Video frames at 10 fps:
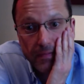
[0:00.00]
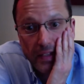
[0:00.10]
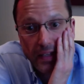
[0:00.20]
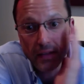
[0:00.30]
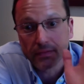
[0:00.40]

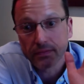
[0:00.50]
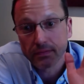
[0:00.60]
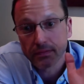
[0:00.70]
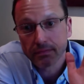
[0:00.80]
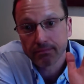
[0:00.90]
Again,
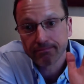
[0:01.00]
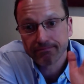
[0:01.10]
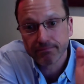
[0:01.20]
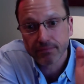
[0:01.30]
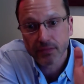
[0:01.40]

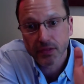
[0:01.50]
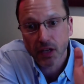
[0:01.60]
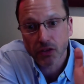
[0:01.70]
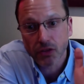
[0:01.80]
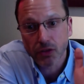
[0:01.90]

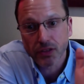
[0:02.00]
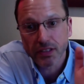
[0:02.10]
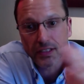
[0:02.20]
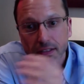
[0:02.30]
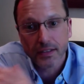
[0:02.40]
Dr.
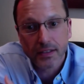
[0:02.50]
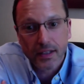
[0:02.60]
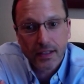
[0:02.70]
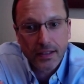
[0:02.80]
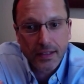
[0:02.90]
Lowenstein
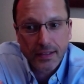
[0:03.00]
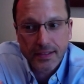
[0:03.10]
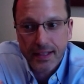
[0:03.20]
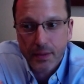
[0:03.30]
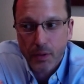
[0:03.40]
in
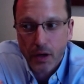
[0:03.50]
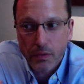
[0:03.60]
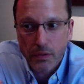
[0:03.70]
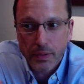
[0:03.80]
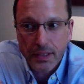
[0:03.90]
Santa
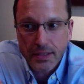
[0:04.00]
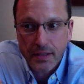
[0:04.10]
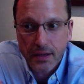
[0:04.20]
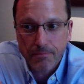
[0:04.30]
Barbara, but